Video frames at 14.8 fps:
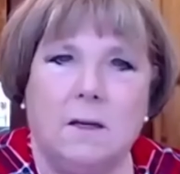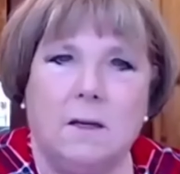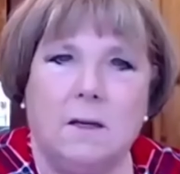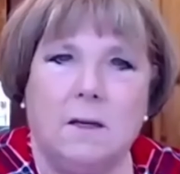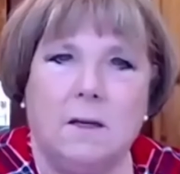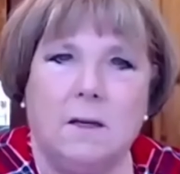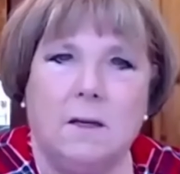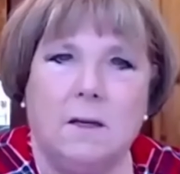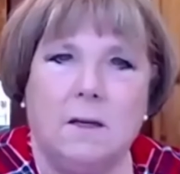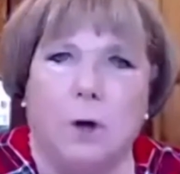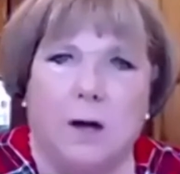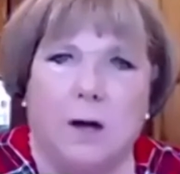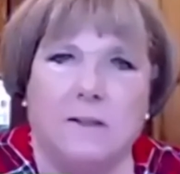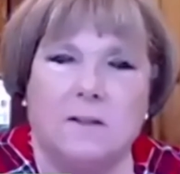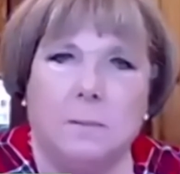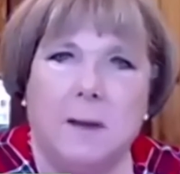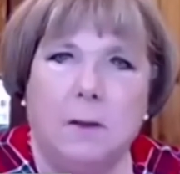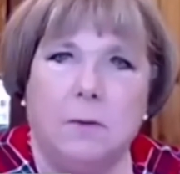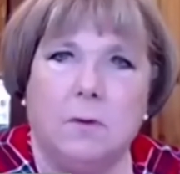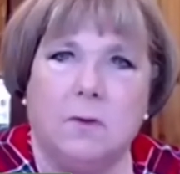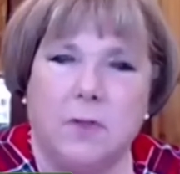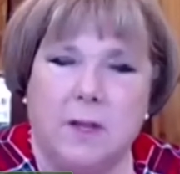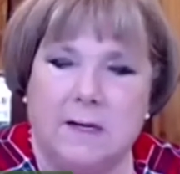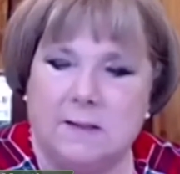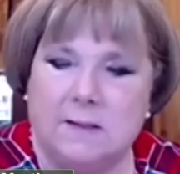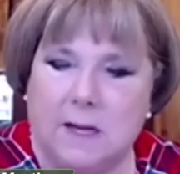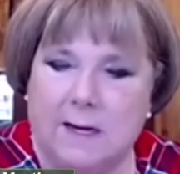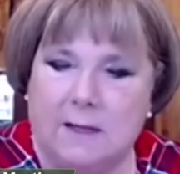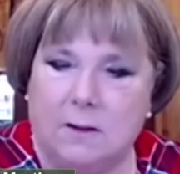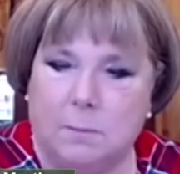thoughts about things like
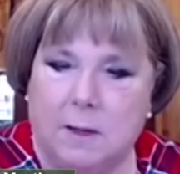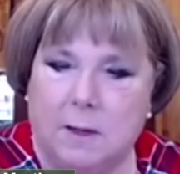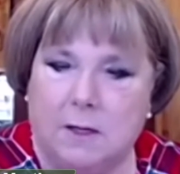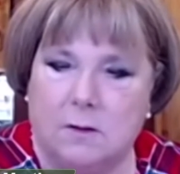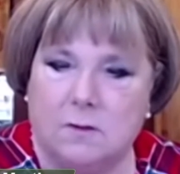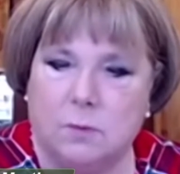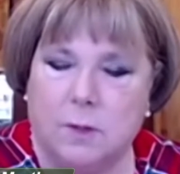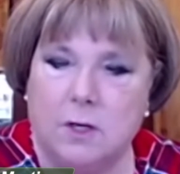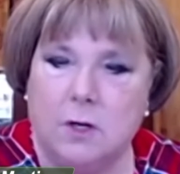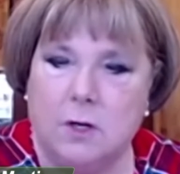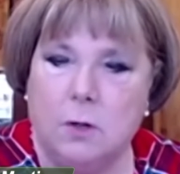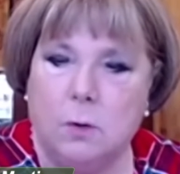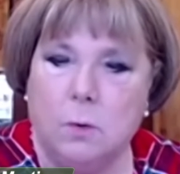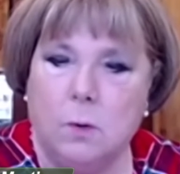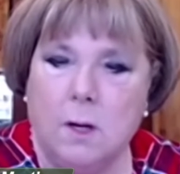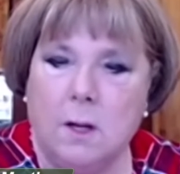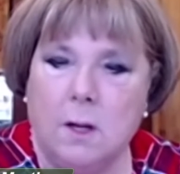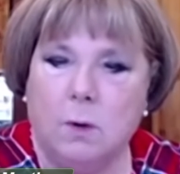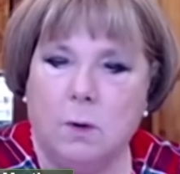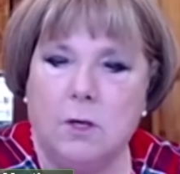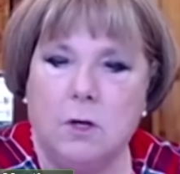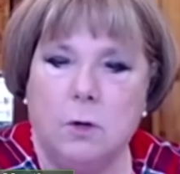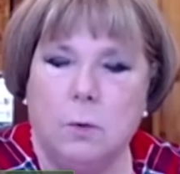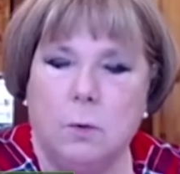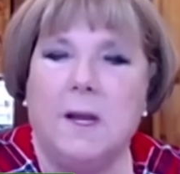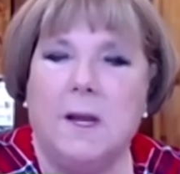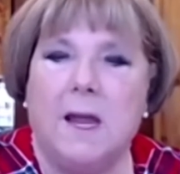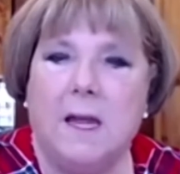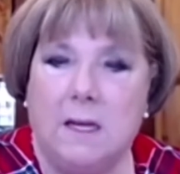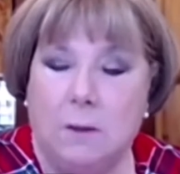the bundles, when you and
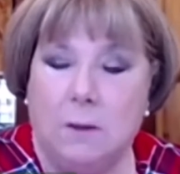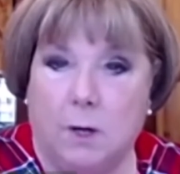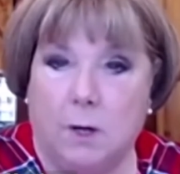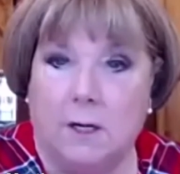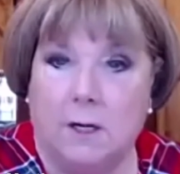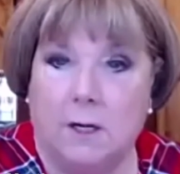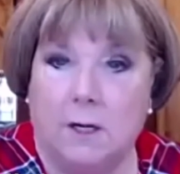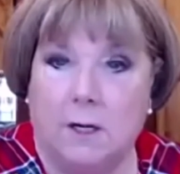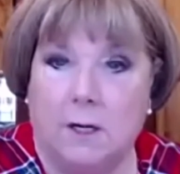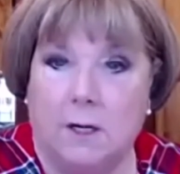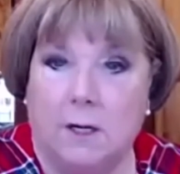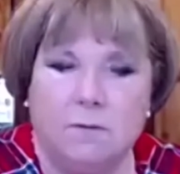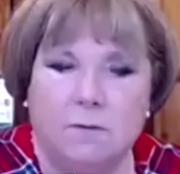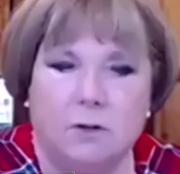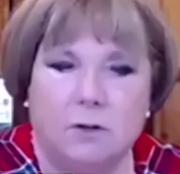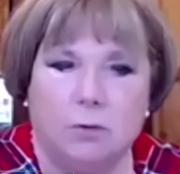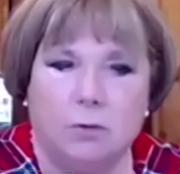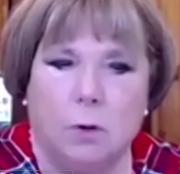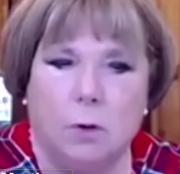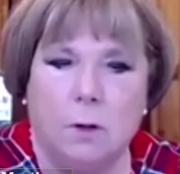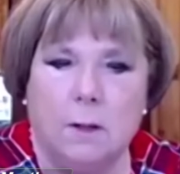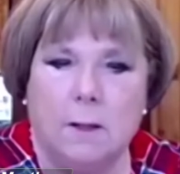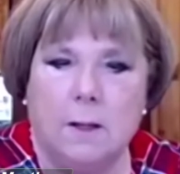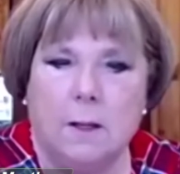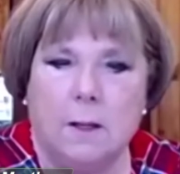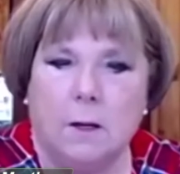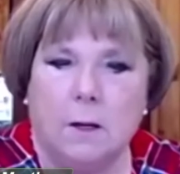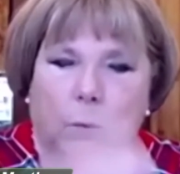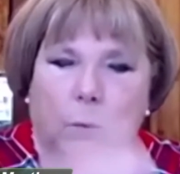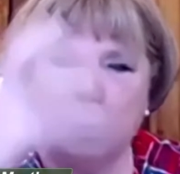anyone as an individual
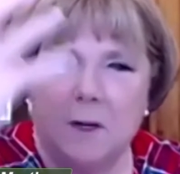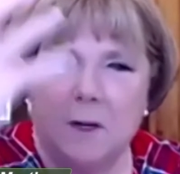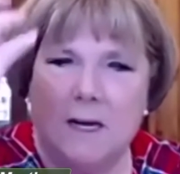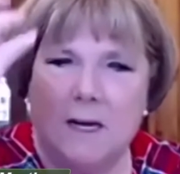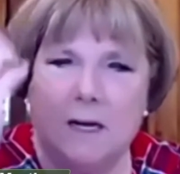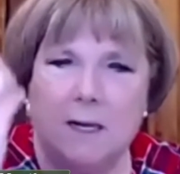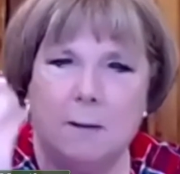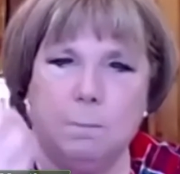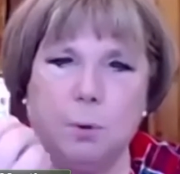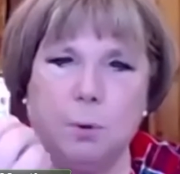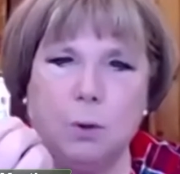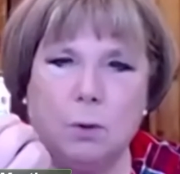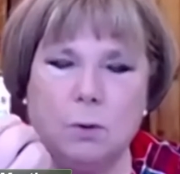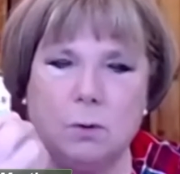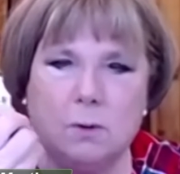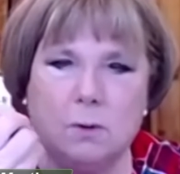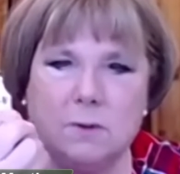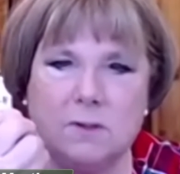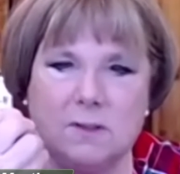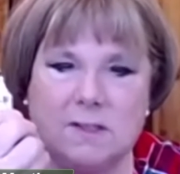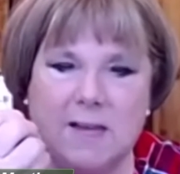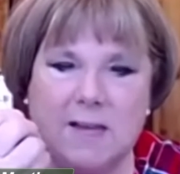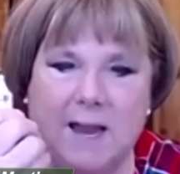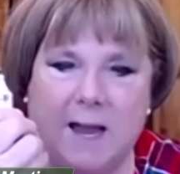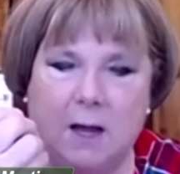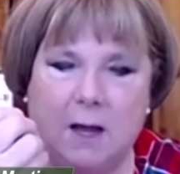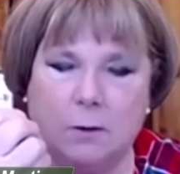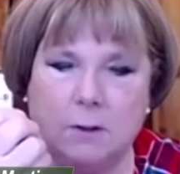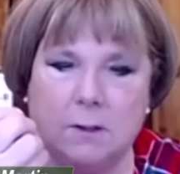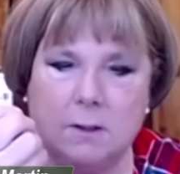really pulls
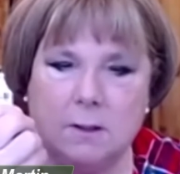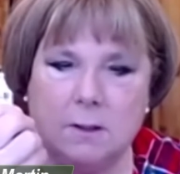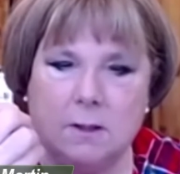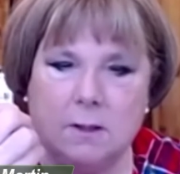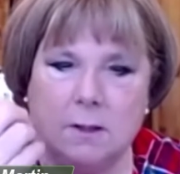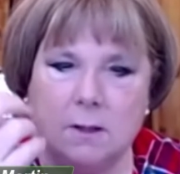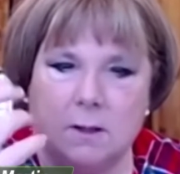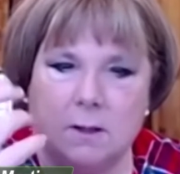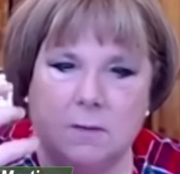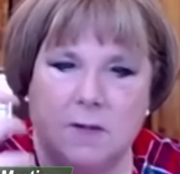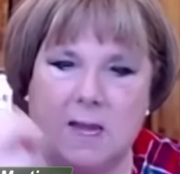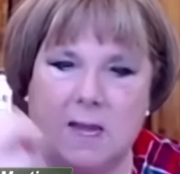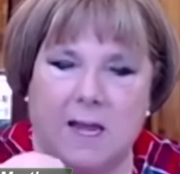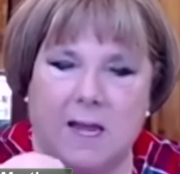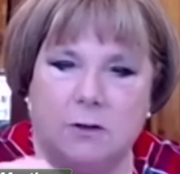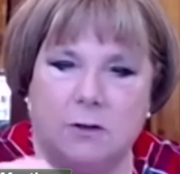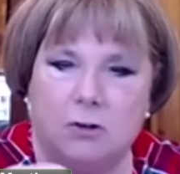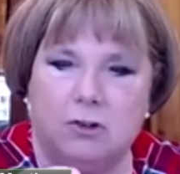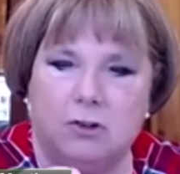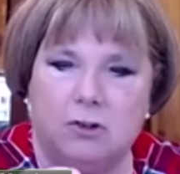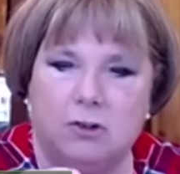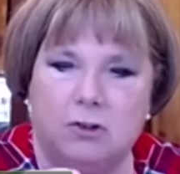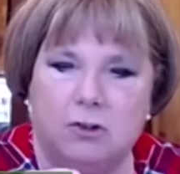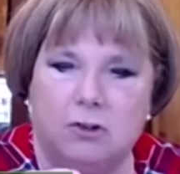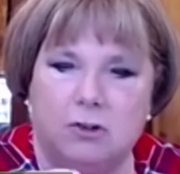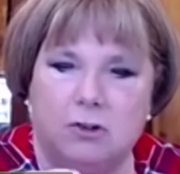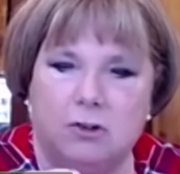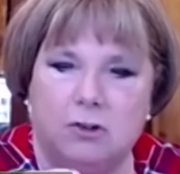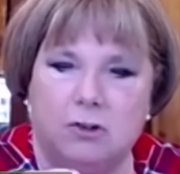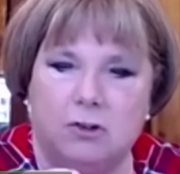down the energy of
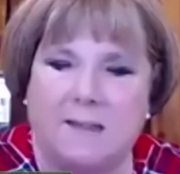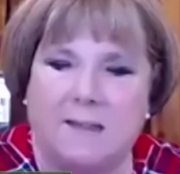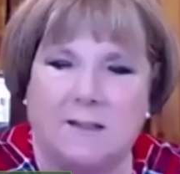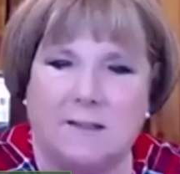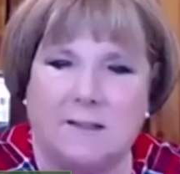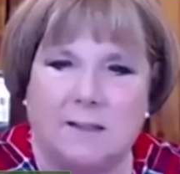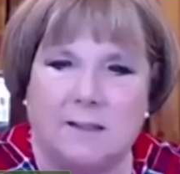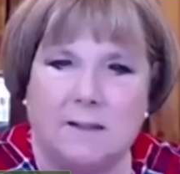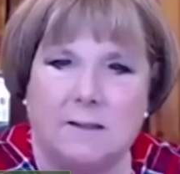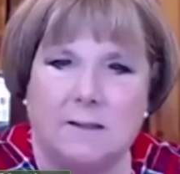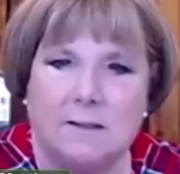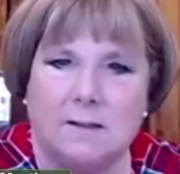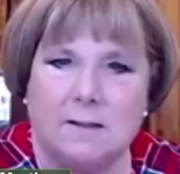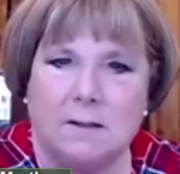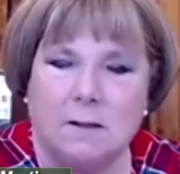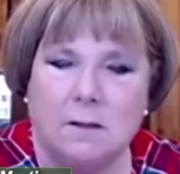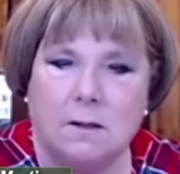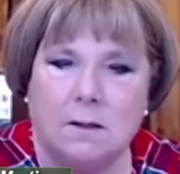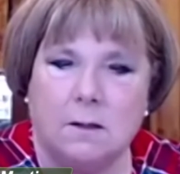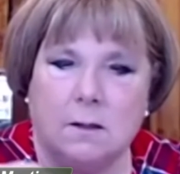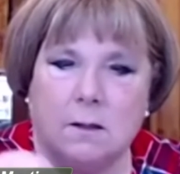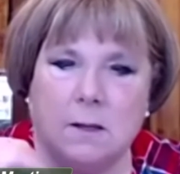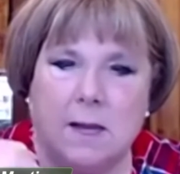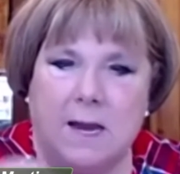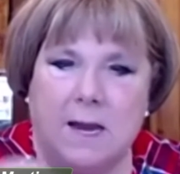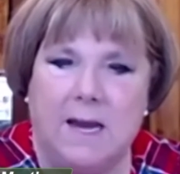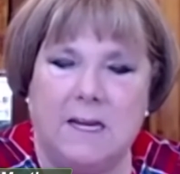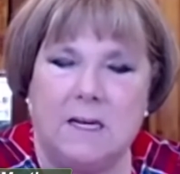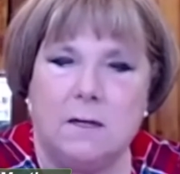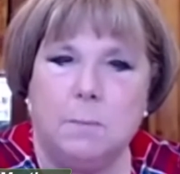their essence,
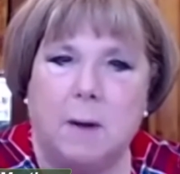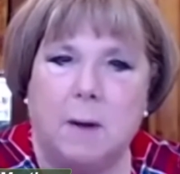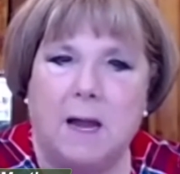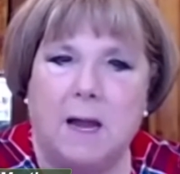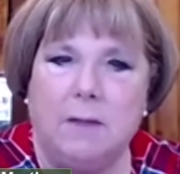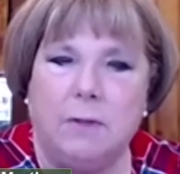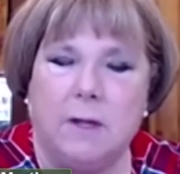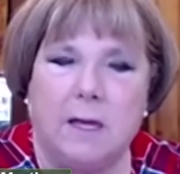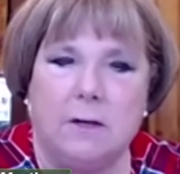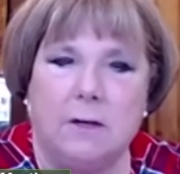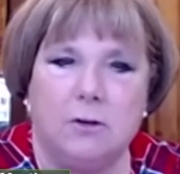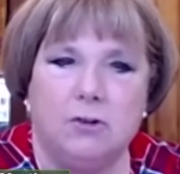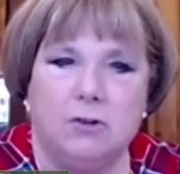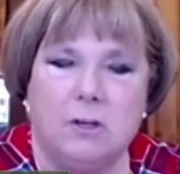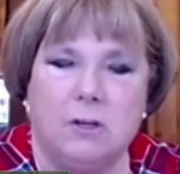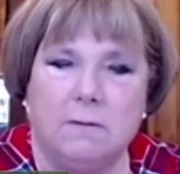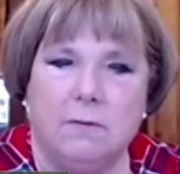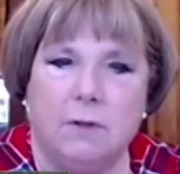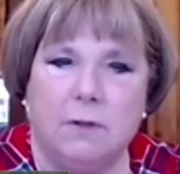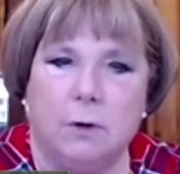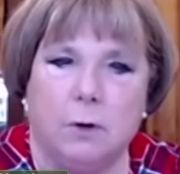aided by the energy of the